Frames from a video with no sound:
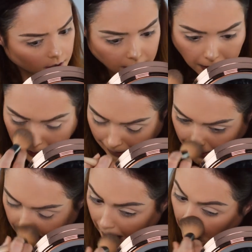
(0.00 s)
get it done
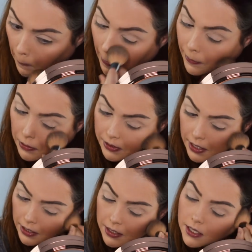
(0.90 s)
in like a matter of
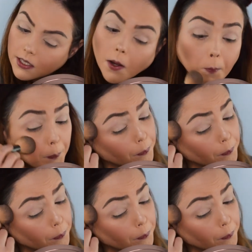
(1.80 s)
seconds. So